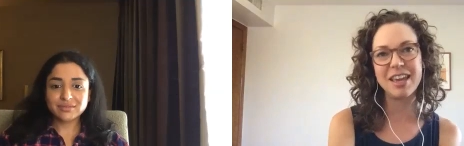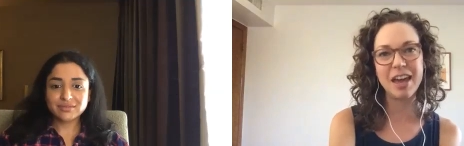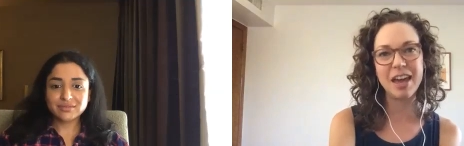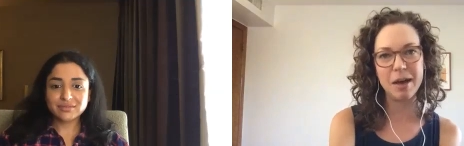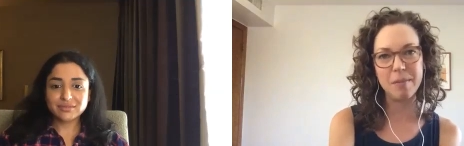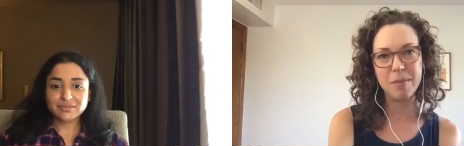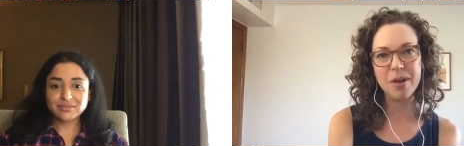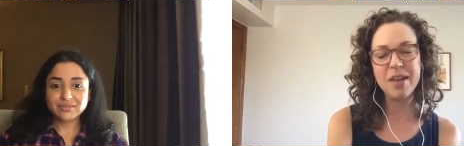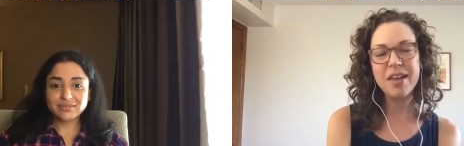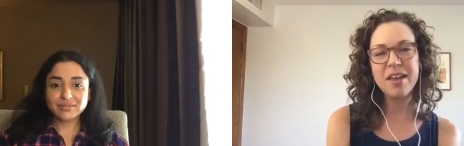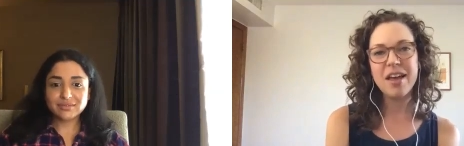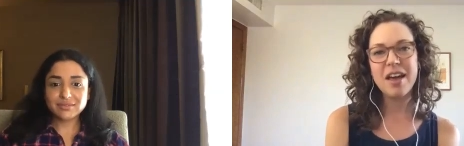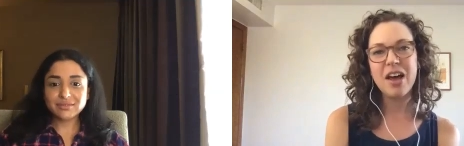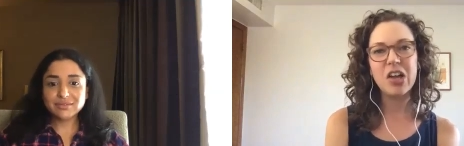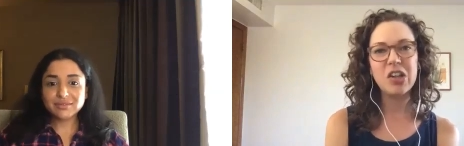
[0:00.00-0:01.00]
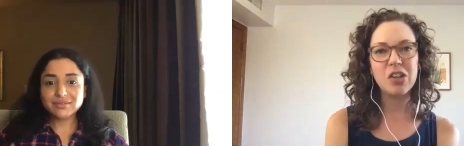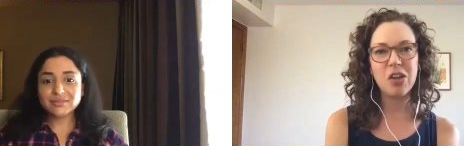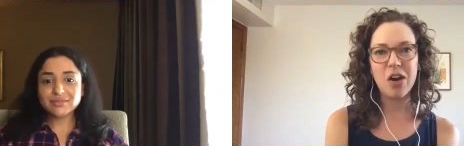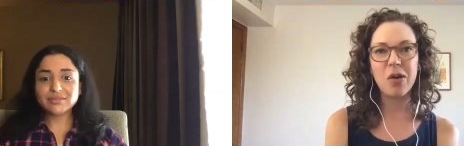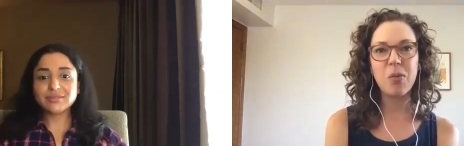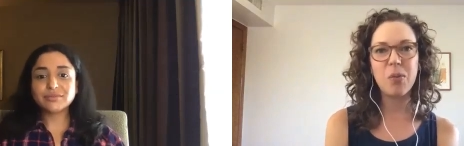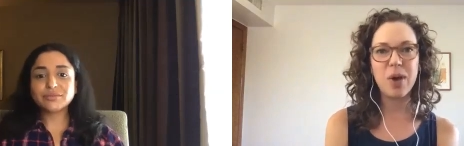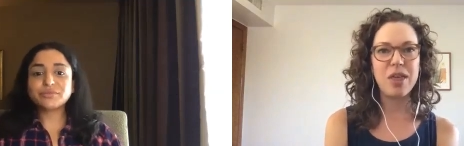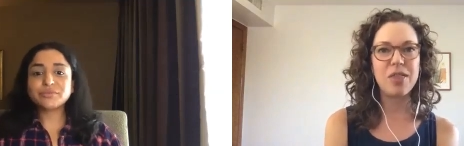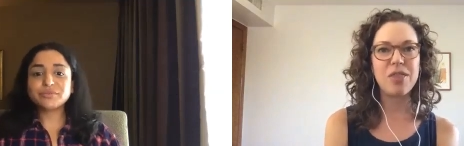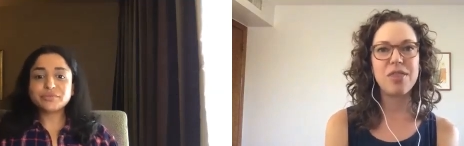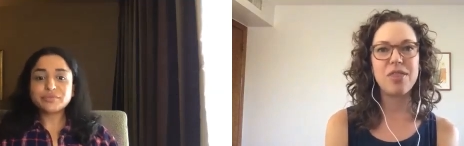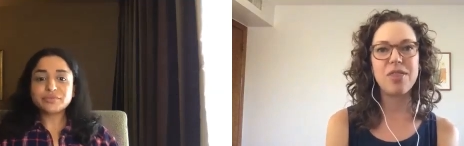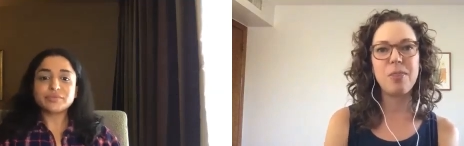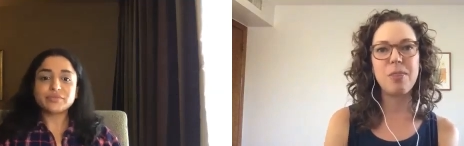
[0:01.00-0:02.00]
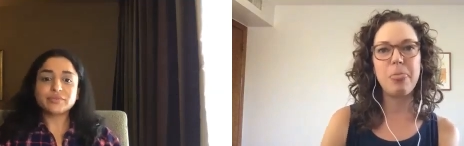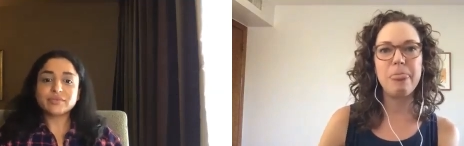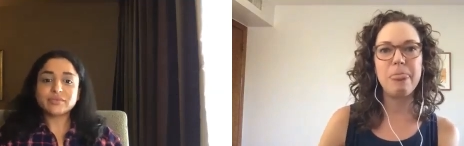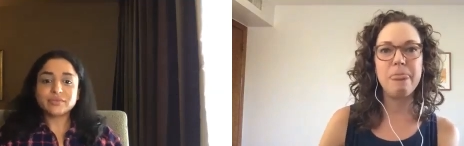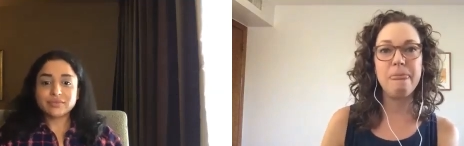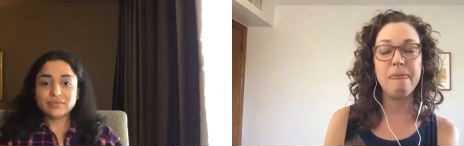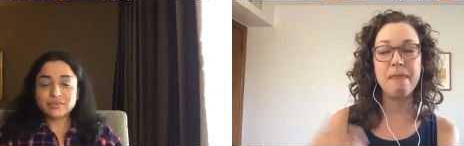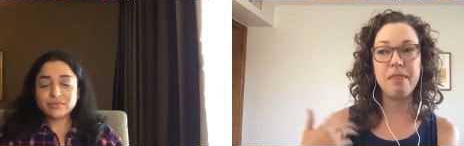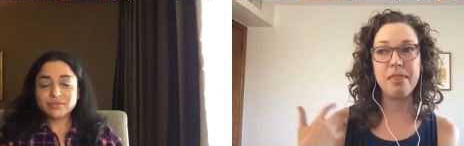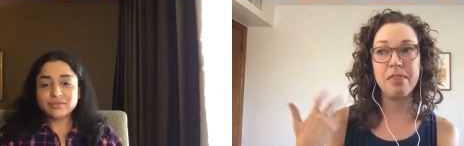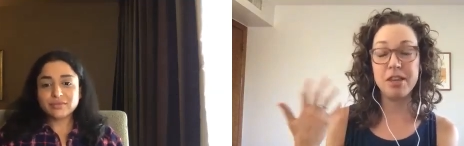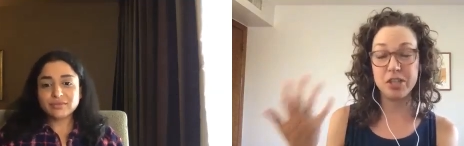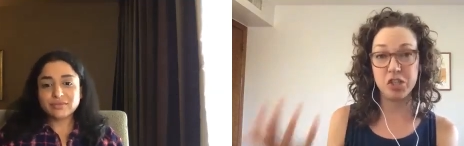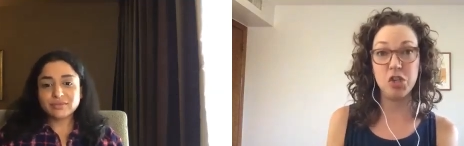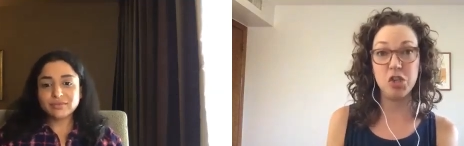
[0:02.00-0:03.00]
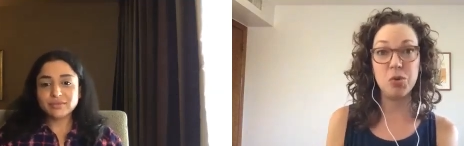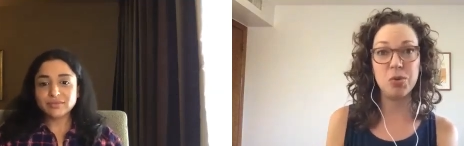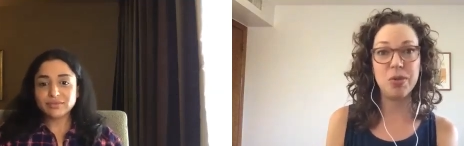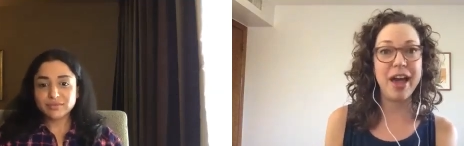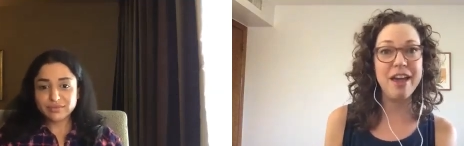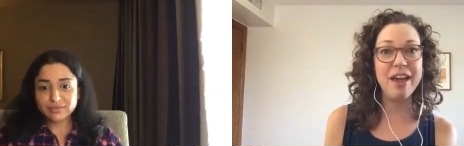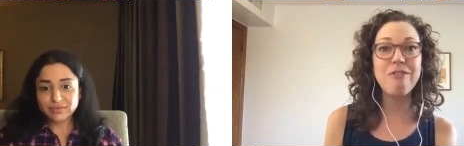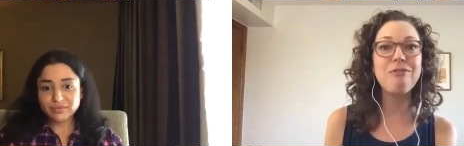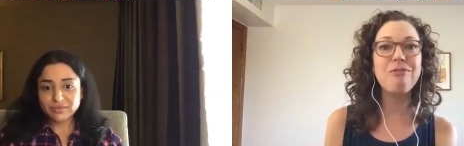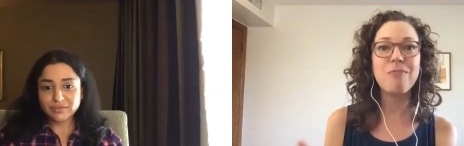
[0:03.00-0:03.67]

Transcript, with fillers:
Speaker 1: come along with this new life.